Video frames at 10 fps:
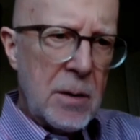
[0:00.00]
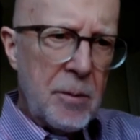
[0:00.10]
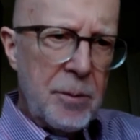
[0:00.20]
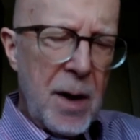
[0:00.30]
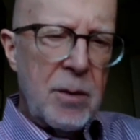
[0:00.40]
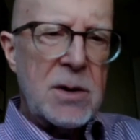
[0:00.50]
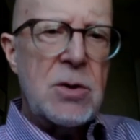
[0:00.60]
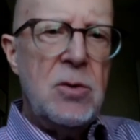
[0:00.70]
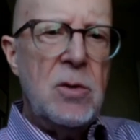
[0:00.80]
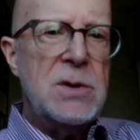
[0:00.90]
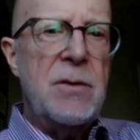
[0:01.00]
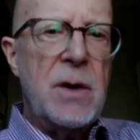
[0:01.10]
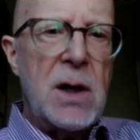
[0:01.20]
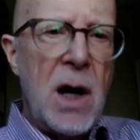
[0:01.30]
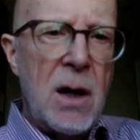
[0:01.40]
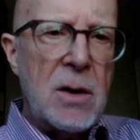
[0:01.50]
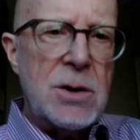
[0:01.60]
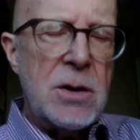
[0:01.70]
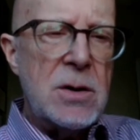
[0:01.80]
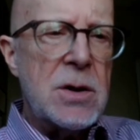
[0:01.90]
uh, public schools, even
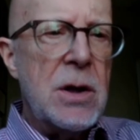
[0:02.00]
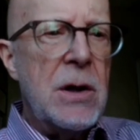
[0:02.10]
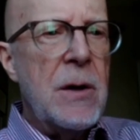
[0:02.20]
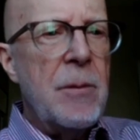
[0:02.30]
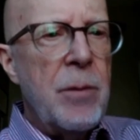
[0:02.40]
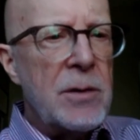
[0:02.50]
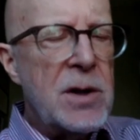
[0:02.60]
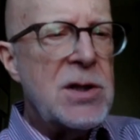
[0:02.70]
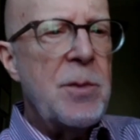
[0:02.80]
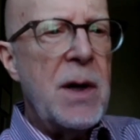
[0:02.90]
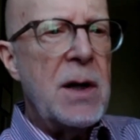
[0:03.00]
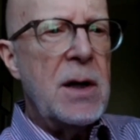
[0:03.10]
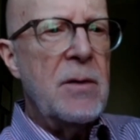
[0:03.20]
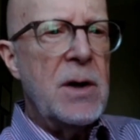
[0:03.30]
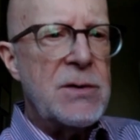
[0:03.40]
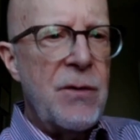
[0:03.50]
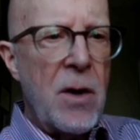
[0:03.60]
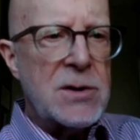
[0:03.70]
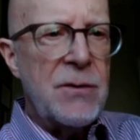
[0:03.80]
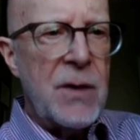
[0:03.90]
colleges, participated in this
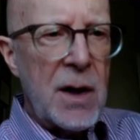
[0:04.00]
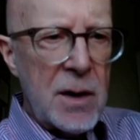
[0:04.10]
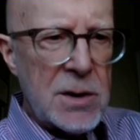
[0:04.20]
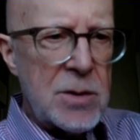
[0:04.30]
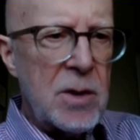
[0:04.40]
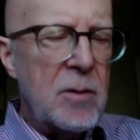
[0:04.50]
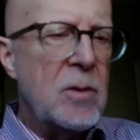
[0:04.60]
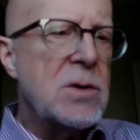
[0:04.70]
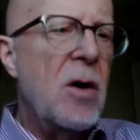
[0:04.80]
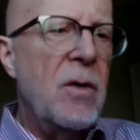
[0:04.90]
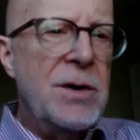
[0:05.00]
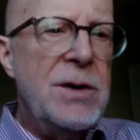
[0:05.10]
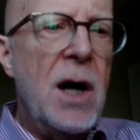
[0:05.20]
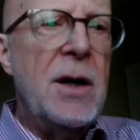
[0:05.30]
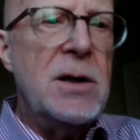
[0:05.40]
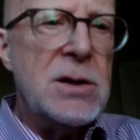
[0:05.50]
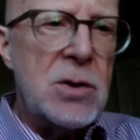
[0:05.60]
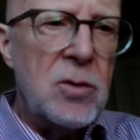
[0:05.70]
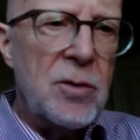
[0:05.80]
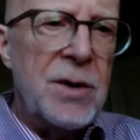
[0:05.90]
falsified history. It was called the
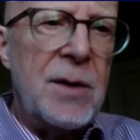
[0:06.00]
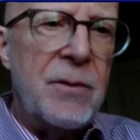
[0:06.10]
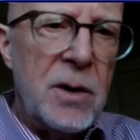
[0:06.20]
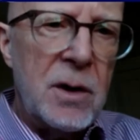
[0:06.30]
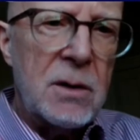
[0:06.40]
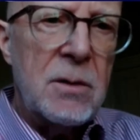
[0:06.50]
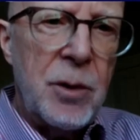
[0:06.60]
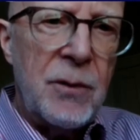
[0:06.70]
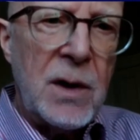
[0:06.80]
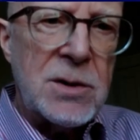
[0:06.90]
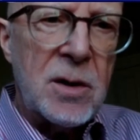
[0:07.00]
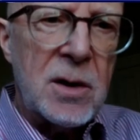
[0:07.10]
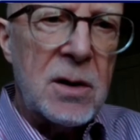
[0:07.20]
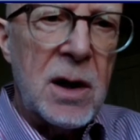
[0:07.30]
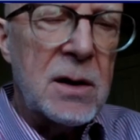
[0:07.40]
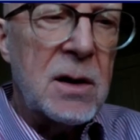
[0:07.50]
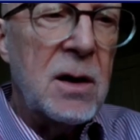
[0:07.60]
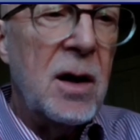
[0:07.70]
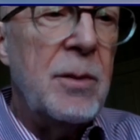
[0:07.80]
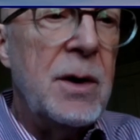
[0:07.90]
Dunning School, named for a professor at,
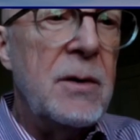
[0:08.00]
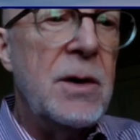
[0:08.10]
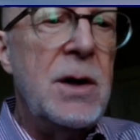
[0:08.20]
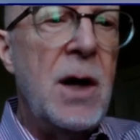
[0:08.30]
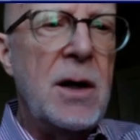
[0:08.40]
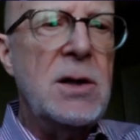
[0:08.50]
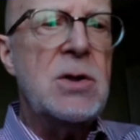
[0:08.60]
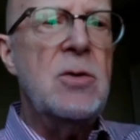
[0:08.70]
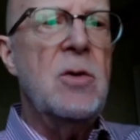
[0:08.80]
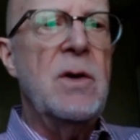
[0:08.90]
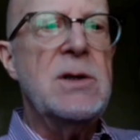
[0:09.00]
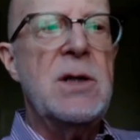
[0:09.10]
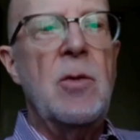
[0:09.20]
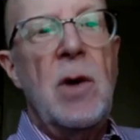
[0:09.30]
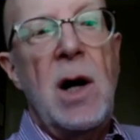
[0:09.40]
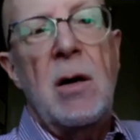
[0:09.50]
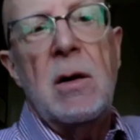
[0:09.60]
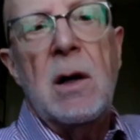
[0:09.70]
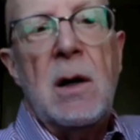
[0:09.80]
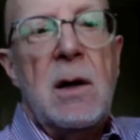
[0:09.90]
at Columbia, the Dunning School that said,
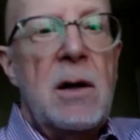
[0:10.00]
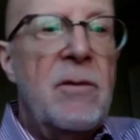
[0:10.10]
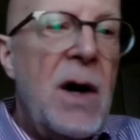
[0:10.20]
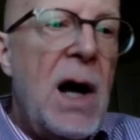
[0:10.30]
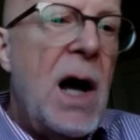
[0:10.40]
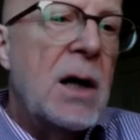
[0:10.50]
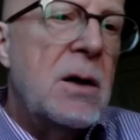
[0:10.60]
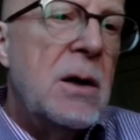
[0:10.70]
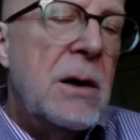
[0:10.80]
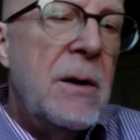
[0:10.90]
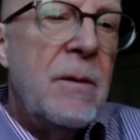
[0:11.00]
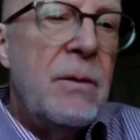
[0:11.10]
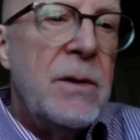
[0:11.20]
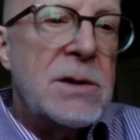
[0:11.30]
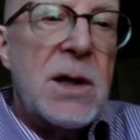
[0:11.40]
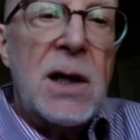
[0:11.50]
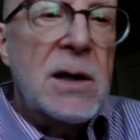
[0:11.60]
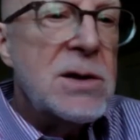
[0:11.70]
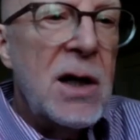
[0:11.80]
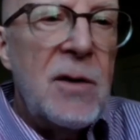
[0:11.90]
well, in fact, the
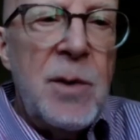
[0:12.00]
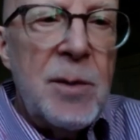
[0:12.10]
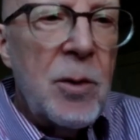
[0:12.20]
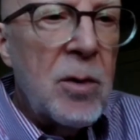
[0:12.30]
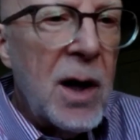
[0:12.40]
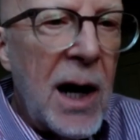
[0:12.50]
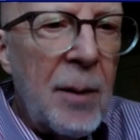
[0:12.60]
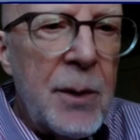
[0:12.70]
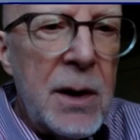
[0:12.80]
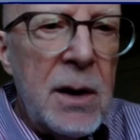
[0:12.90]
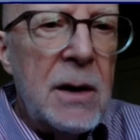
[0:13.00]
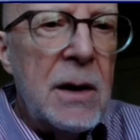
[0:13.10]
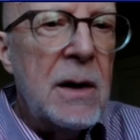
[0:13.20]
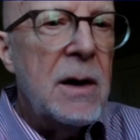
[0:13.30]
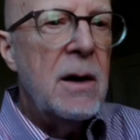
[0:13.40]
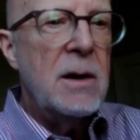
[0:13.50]
slave, enslaved people were happy.